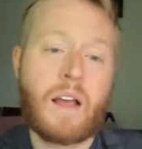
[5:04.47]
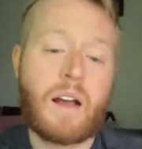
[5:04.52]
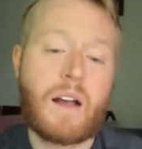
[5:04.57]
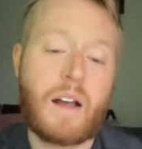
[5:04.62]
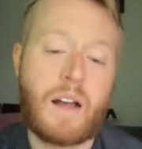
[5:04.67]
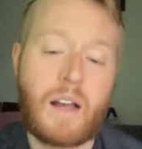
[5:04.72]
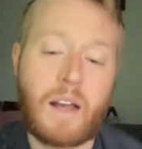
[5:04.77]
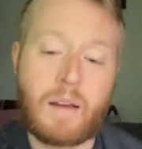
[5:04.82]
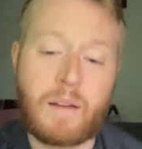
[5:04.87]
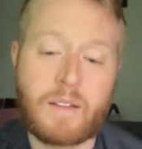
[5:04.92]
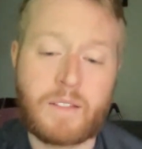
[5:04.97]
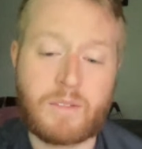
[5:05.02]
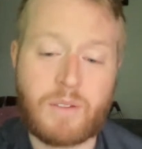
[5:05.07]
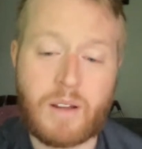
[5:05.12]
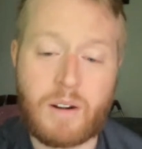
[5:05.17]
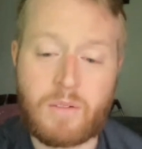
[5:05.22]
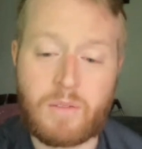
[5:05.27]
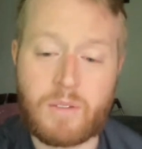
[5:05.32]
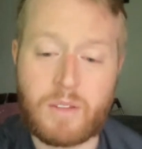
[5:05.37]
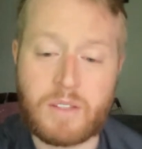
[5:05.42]
And so I
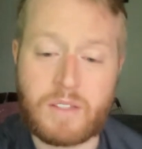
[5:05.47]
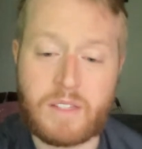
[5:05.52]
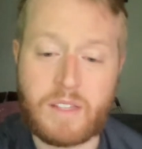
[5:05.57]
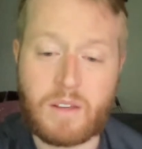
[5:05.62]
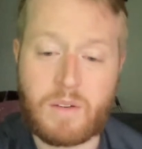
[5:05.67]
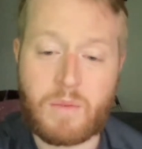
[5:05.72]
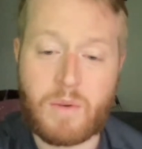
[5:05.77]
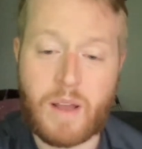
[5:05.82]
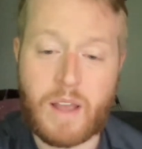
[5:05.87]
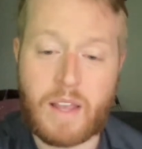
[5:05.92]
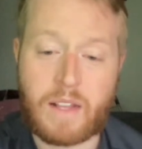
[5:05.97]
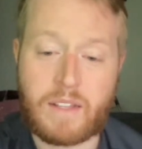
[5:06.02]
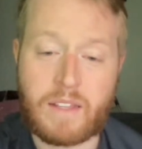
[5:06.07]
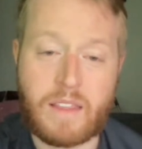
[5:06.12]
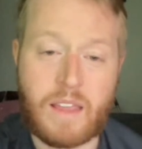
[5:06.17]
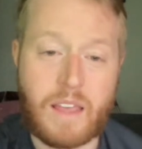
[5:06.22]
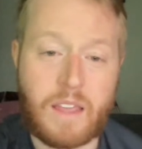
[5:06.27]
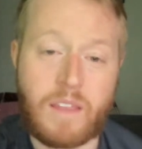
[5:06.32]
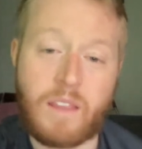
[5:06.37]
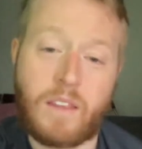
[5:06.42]
don't really see a way to
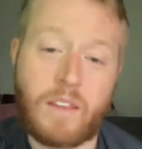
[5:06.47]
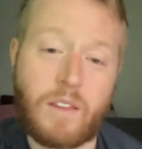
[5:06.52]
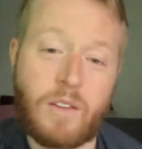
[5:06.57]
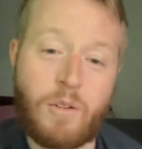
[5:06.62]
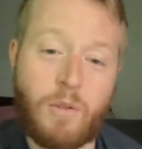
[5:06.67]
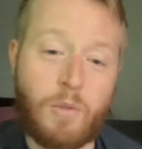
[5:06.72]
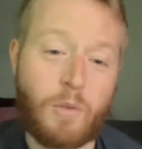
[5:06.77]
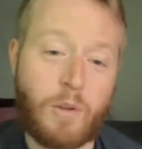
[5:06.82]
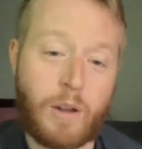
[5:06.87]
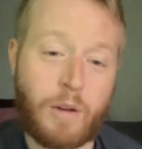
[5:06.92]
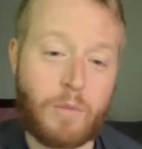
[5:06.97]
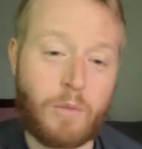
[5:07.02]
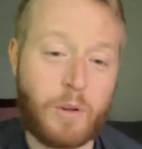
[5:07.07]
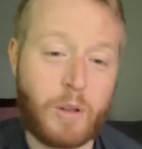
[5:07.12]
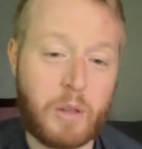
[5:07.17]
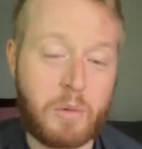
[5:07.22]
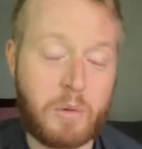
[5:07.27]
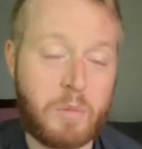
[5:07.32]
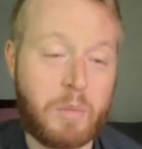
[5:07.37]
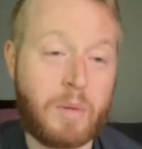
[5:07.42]
that you like
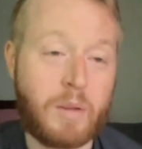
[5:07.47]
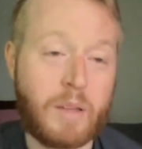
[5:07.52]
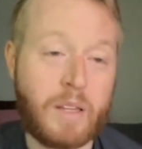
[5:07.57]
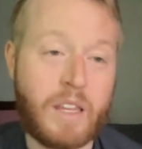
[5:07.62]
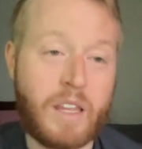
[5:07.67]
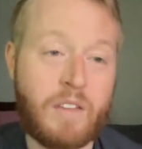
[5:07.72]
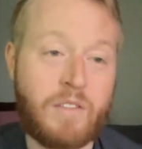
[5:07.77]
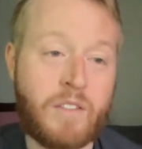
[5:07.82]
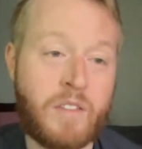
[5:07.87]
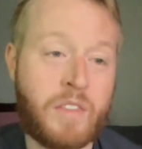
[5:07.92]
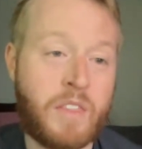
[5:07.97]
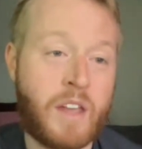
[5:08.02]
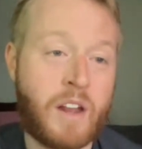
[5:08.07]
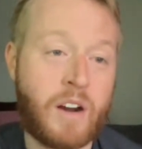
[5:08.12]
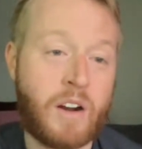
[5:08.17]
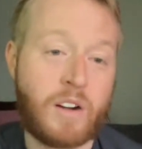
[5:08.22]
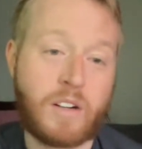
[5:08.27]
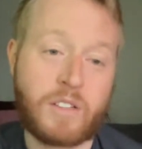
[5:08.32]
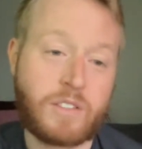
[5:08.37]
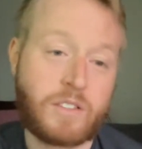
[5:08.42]
really would believe that
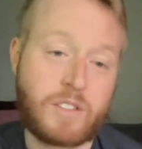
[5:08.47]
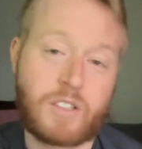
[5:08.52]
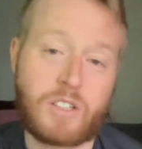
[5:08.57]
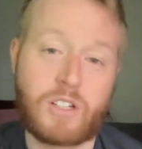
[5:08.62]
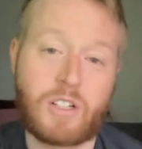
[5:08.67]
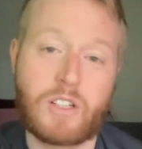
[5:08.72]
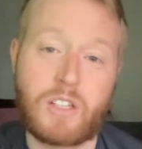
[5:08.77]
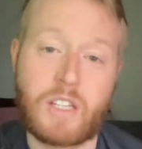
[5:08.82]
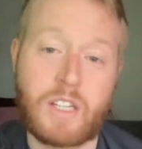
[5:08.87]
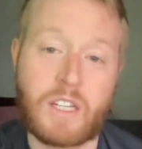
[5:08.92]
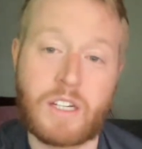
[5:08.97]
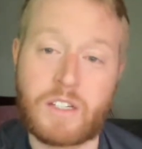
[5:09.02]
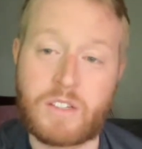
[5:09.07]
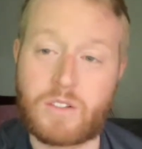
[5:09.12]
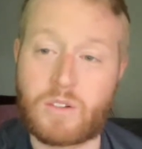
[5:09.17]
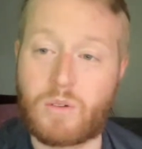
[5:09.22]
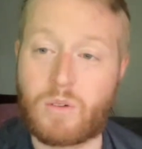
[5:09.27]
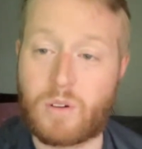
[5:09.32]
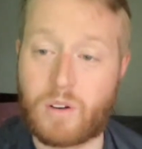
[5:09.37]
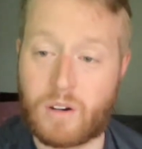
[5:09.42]
they're surely going to
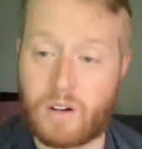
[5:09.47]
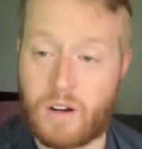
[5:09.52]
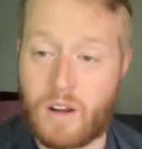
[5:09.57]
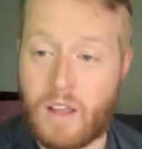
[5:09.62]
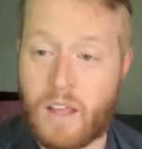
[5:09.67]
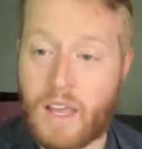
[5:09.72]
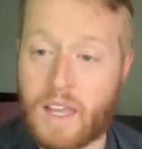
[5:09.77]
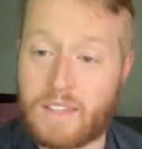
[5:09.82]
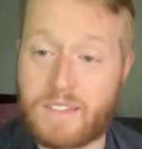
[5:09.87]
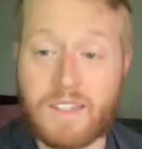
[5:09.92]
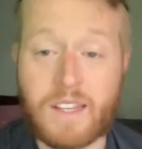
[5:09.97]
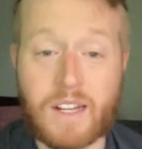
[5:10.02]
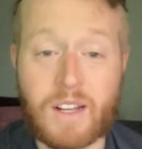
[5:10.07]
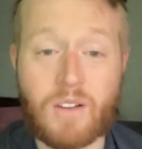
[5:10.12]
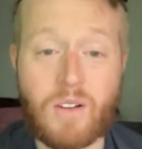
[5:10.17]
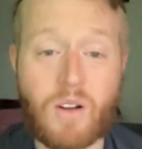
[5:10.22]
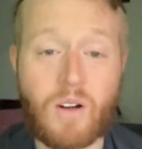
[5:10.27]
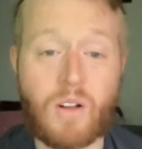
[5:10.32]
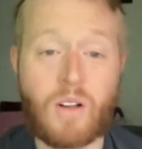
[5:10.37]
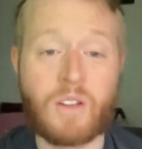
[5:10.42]
score a
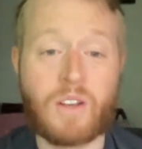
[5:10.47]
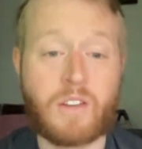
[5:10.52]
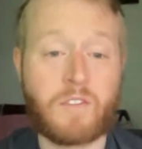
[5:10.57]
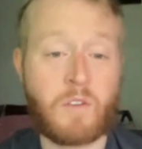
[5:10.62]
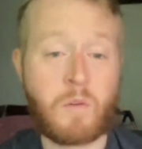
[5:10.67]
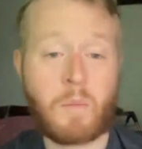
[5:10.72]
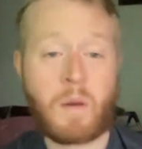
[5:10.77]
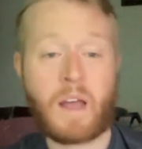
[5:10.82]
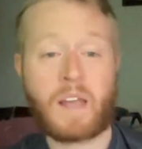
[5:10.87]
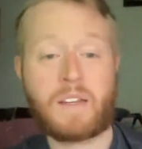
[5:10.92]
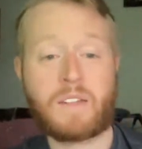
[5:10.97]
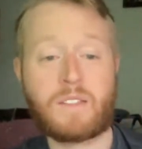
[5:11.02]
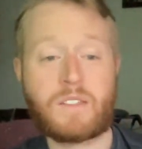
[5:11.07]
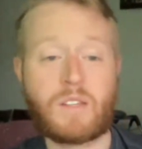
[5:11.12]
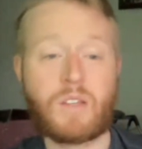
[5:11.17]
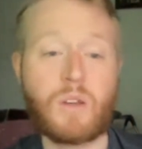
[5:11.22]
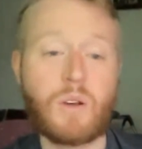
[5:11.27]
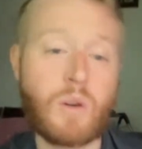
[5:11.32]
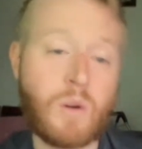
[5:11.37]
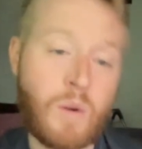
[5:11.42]
single goal, never mind
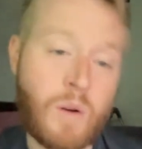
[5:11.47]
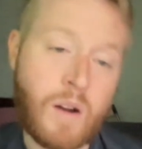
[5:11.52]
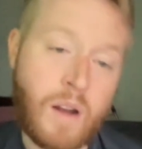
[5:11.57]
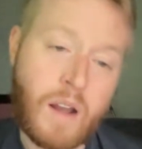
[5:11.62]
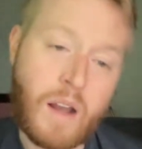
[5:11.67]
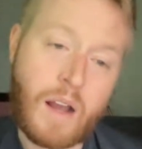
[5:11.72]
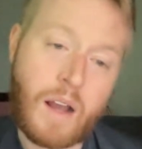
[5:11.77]
two.